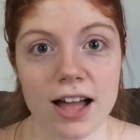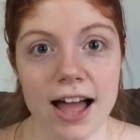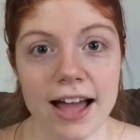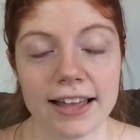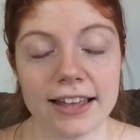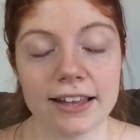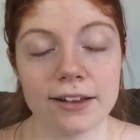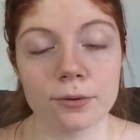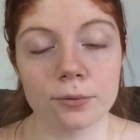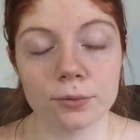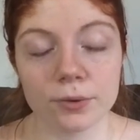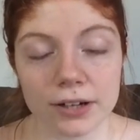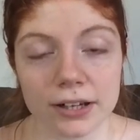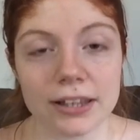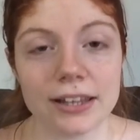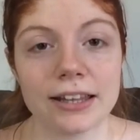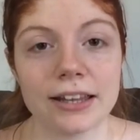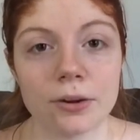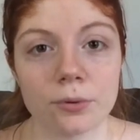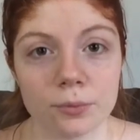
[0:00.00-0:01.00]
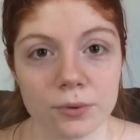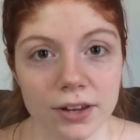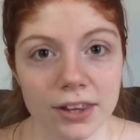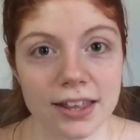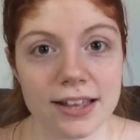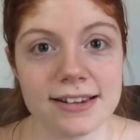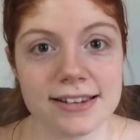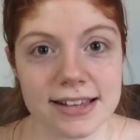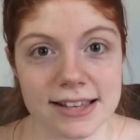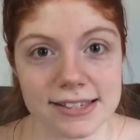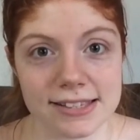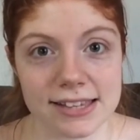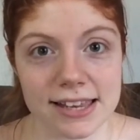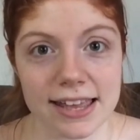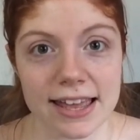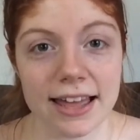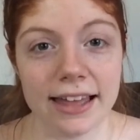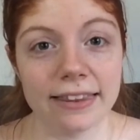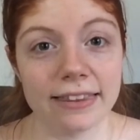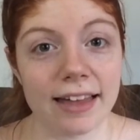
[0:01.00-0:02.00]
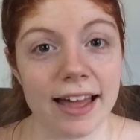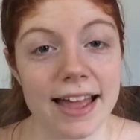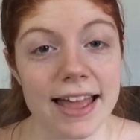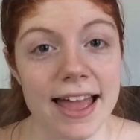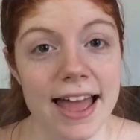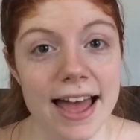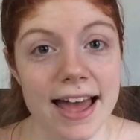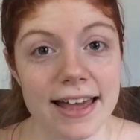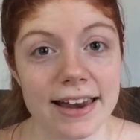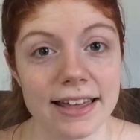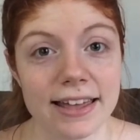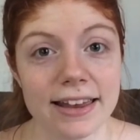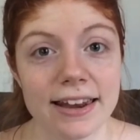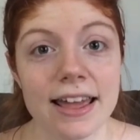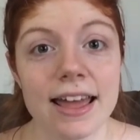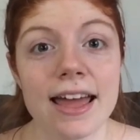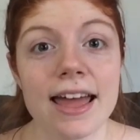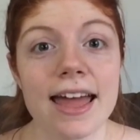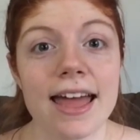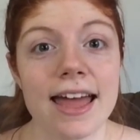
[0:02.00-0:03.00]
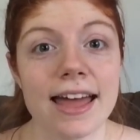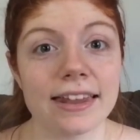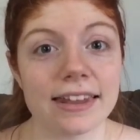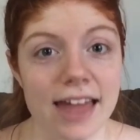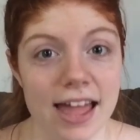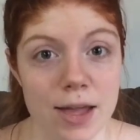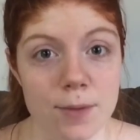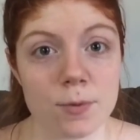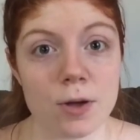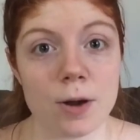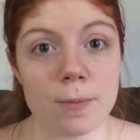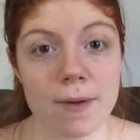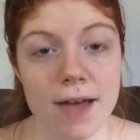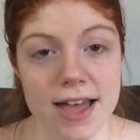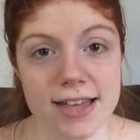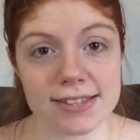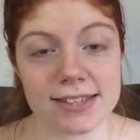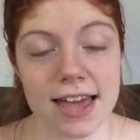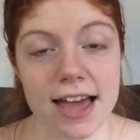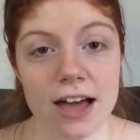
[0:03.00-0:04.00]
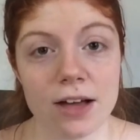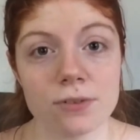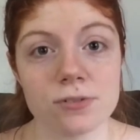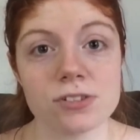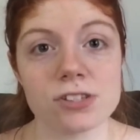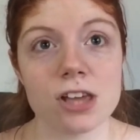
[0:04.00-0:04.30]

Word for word: I get really, really dizzy and lightheaded and like I'm gonna pass out.